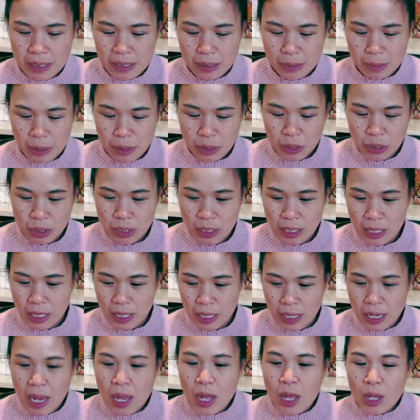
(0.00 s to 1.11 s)
specialty
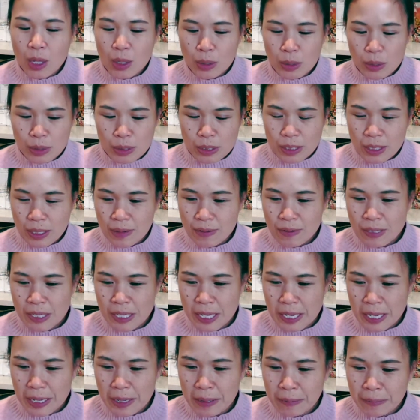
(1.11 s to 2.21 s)
loose leaf
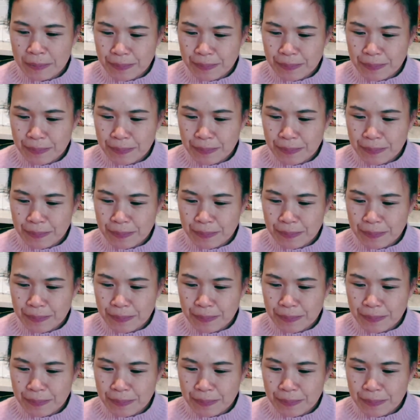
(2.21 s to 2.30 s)
tea.